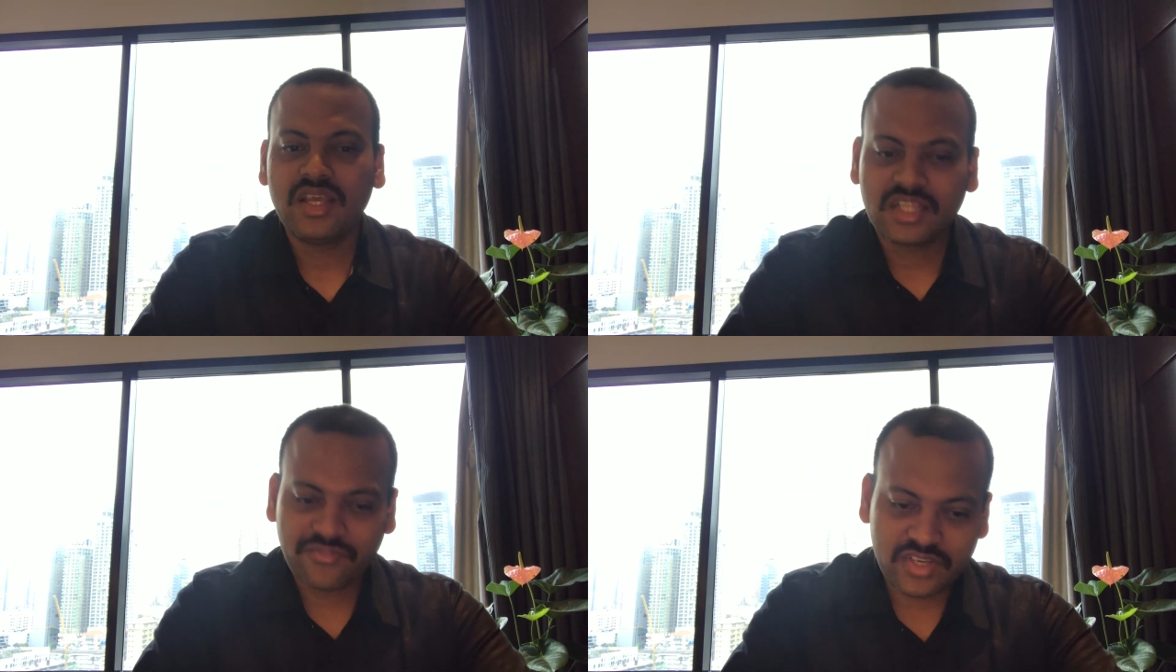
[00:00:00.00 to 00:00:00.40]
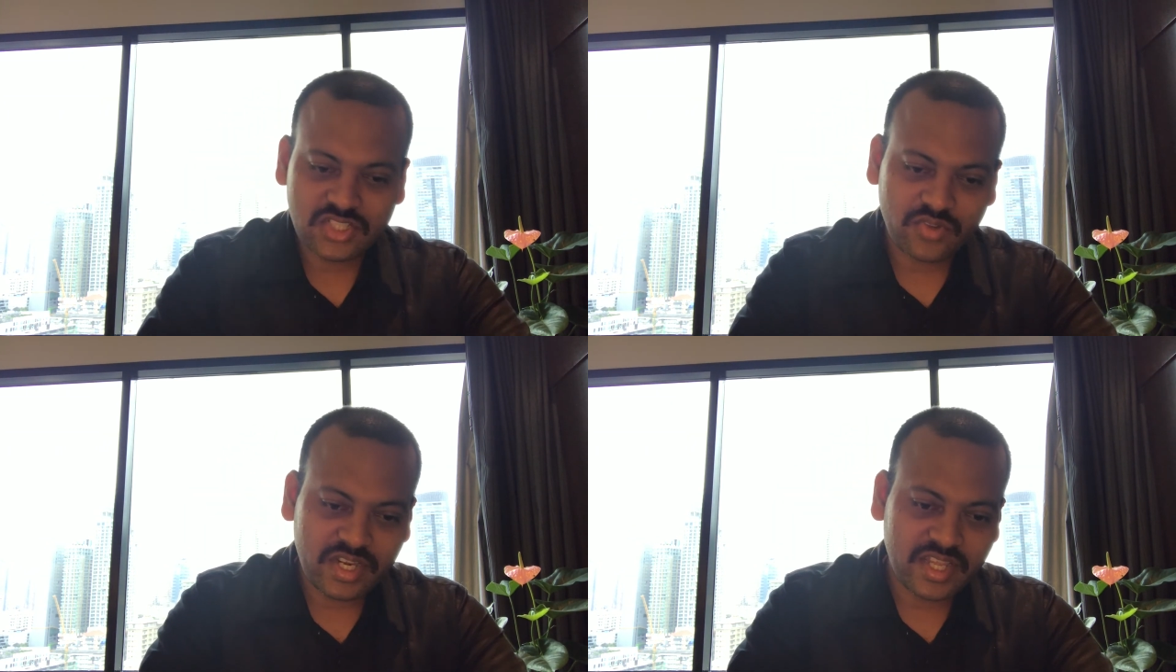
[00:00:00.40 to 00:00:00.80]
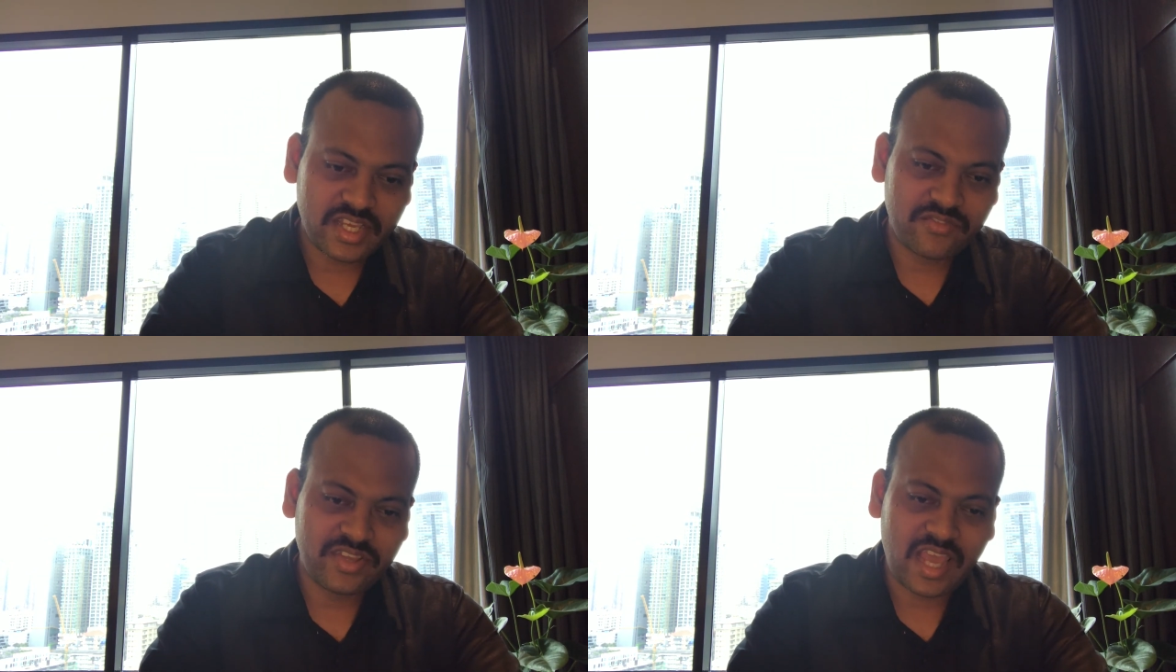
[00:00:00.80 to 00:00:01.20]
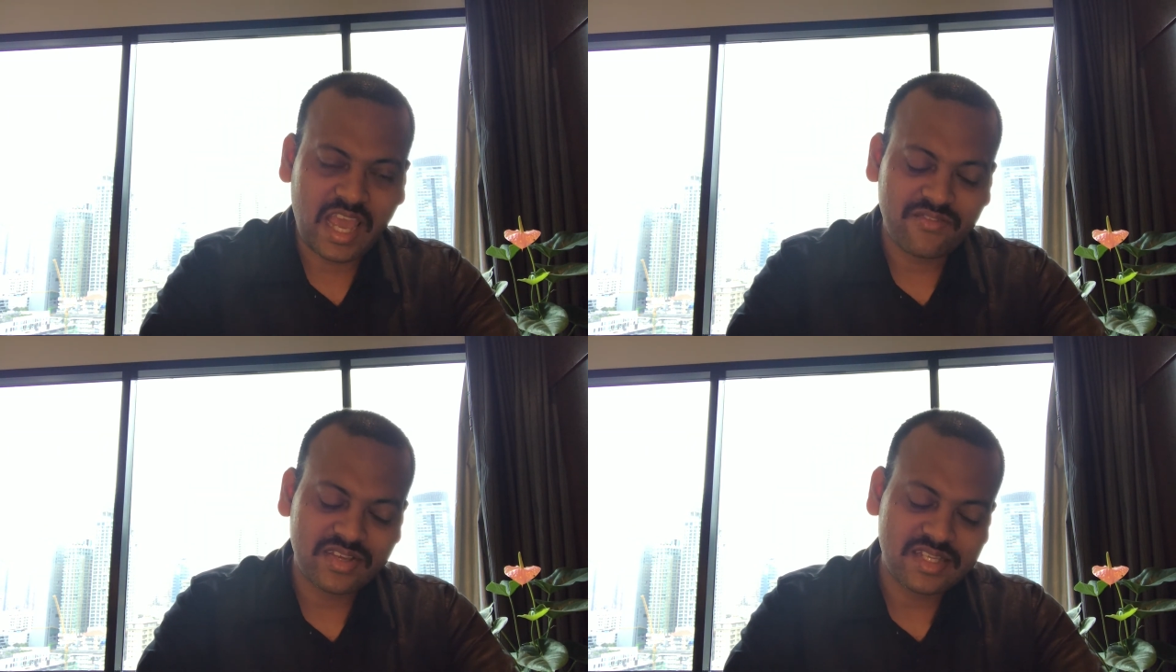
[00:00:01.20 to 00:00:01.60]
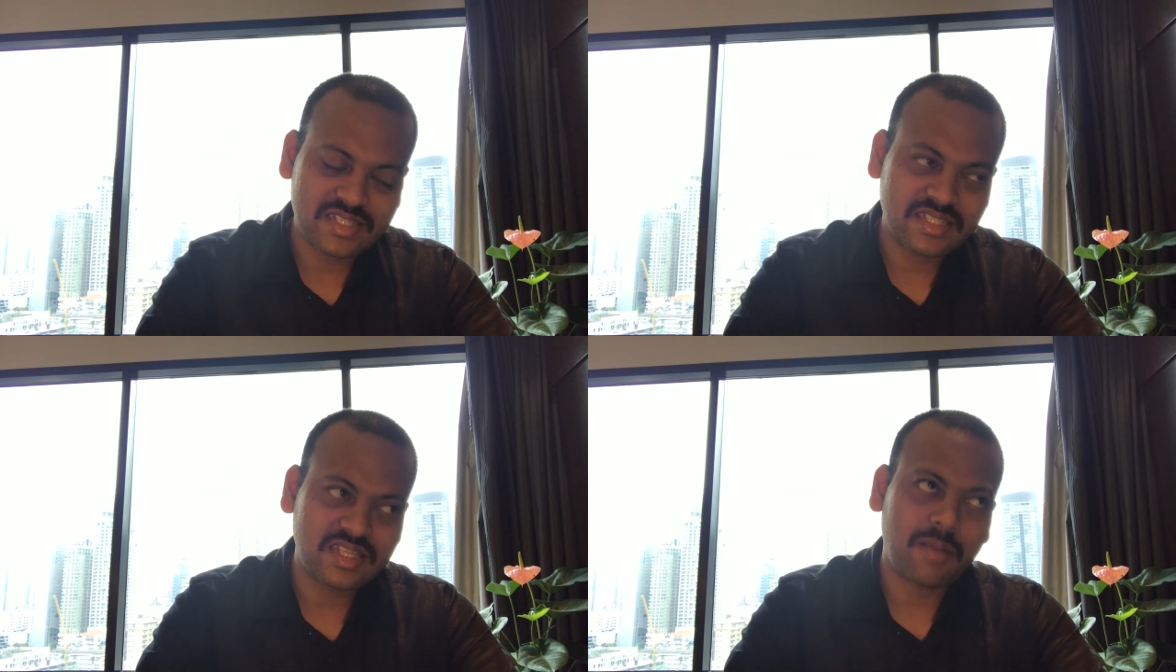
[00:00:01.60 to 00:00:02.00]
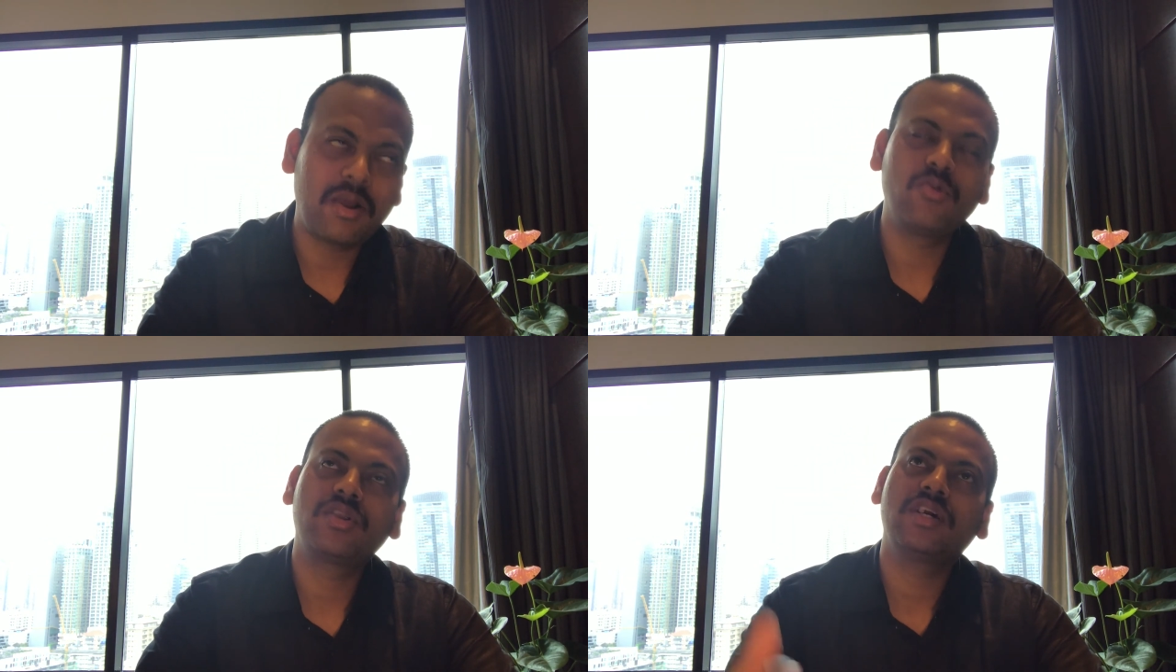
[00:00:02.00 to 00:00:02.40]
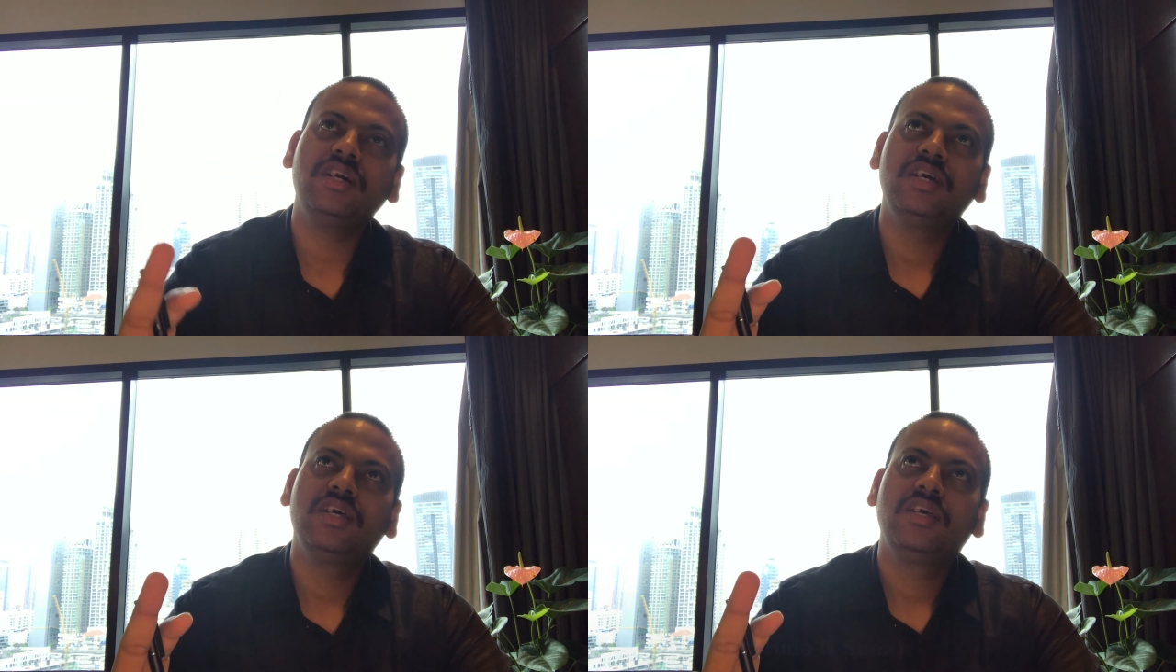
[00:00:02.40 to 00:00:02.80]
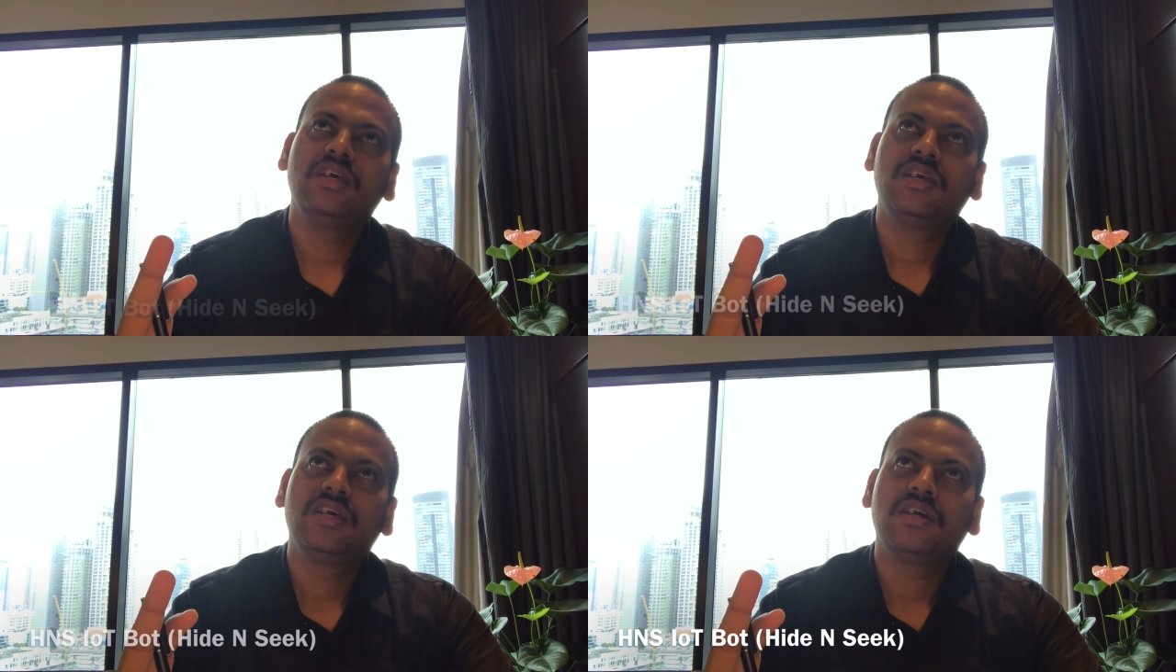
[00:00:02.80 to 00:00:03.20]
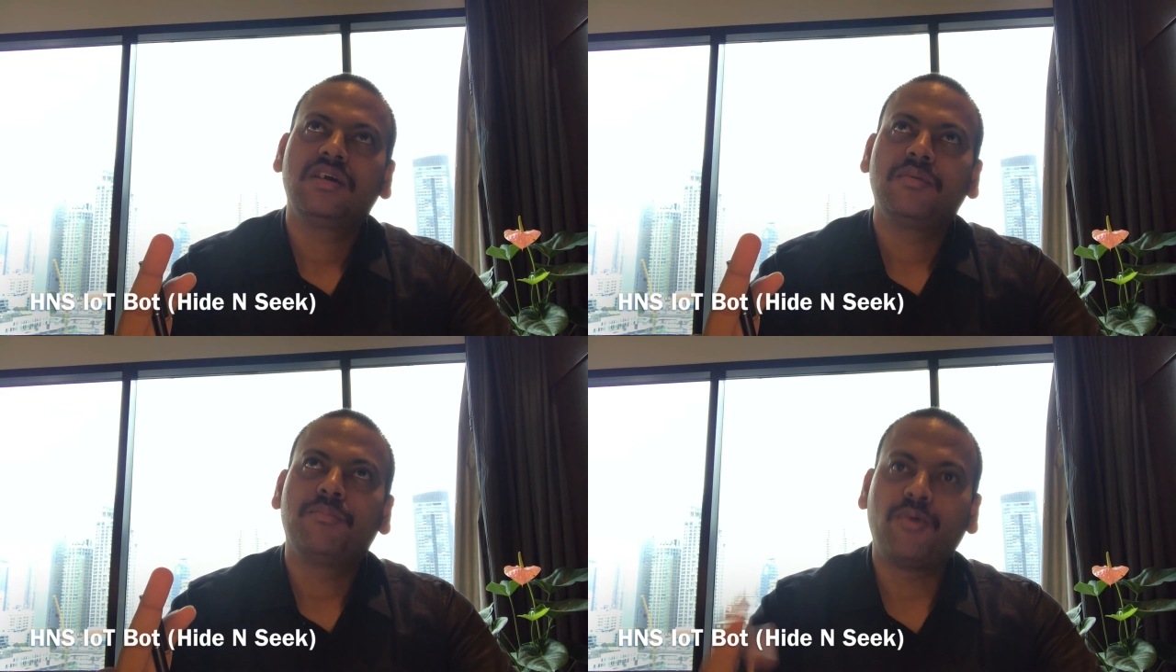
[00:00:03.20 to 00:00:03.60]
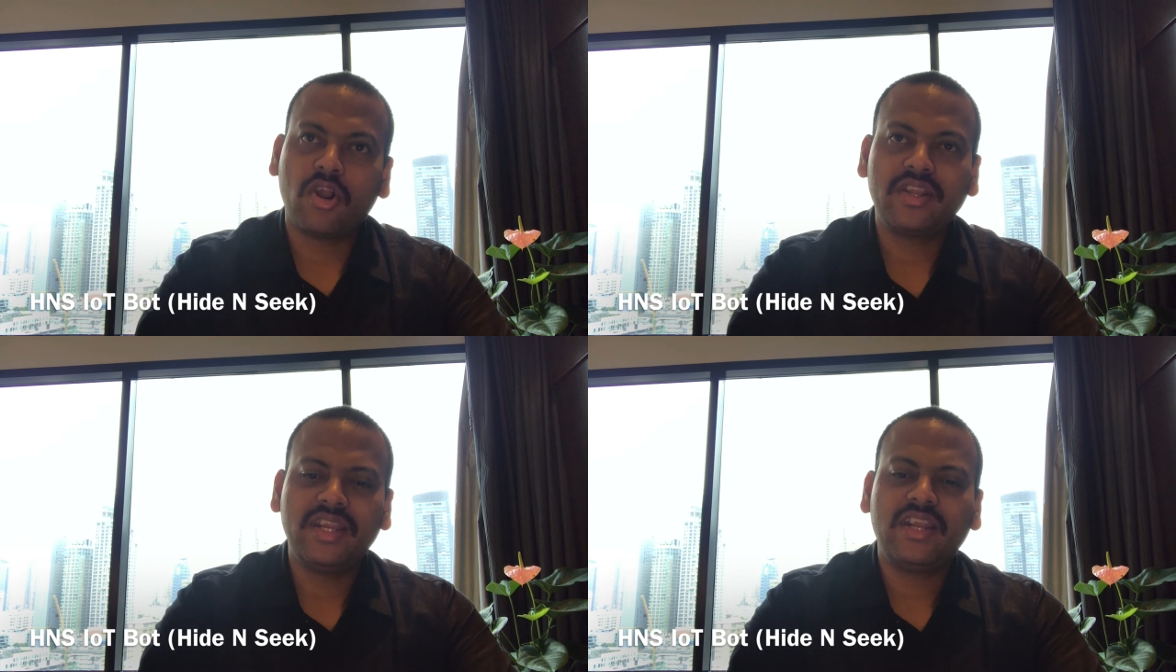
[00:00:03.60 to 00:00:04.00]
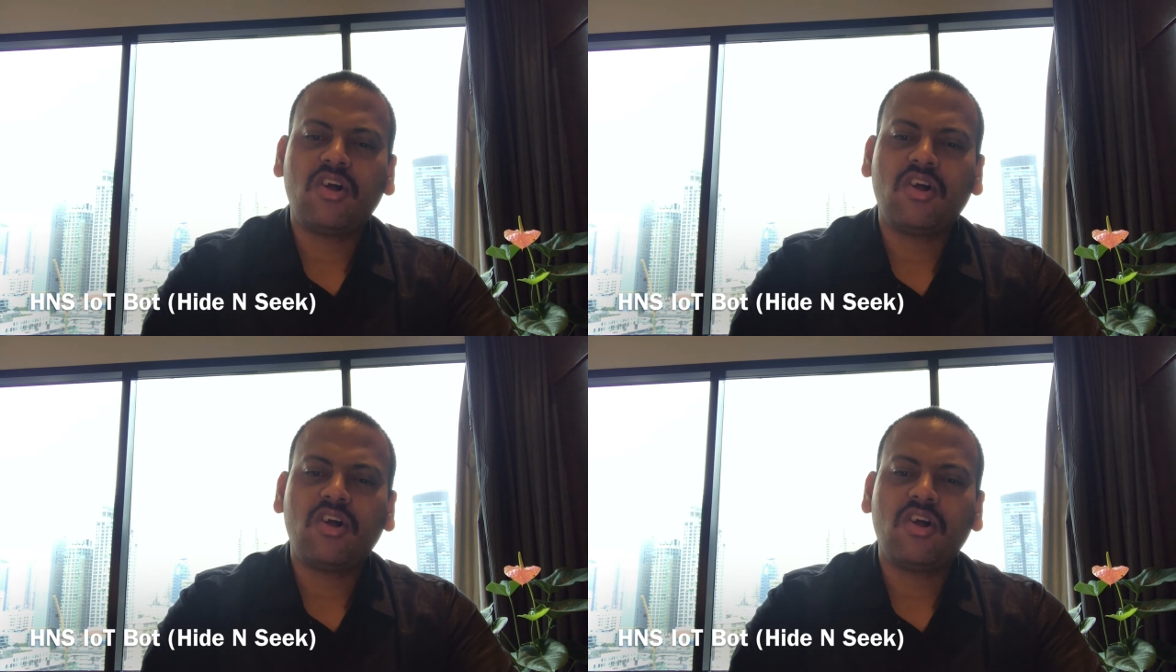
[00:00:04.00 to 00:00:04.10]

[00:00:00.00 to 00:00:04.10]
The first one here we have is about Botnet.